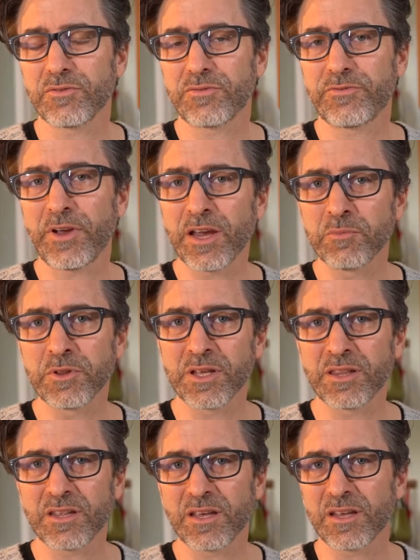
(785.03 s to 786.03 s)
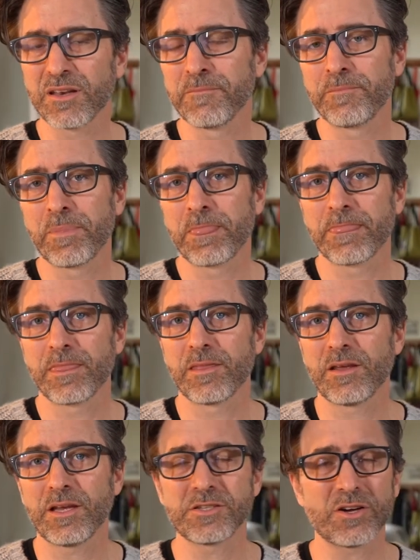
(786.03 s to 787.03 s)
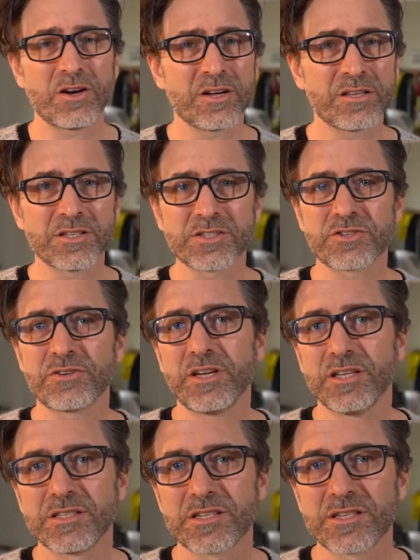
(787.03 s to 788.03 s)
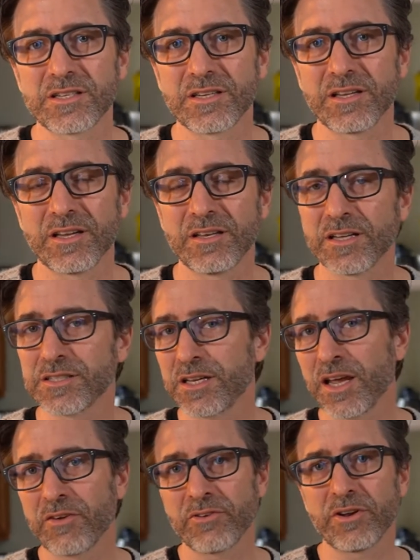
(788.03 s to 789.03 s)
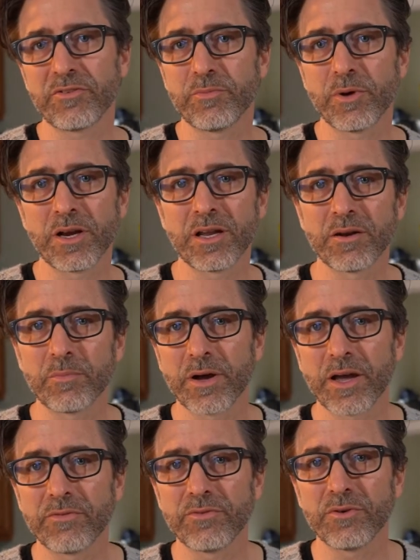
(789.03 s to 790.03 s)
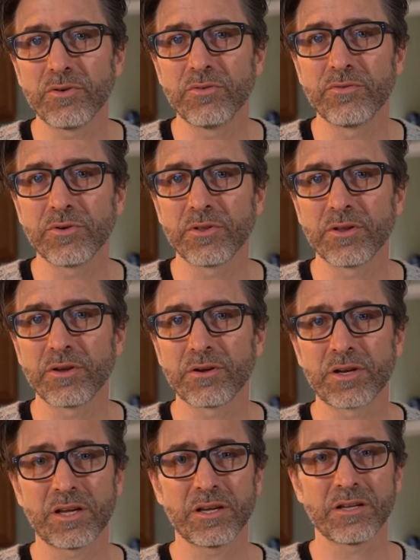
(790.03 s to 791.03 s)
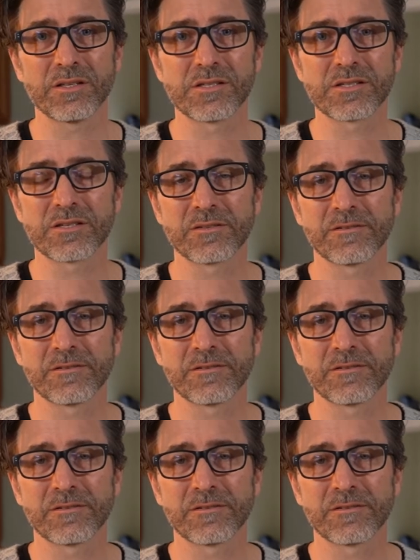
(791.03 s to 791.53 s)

family that is on the streets and doesn't have enough money to buy food for their kids.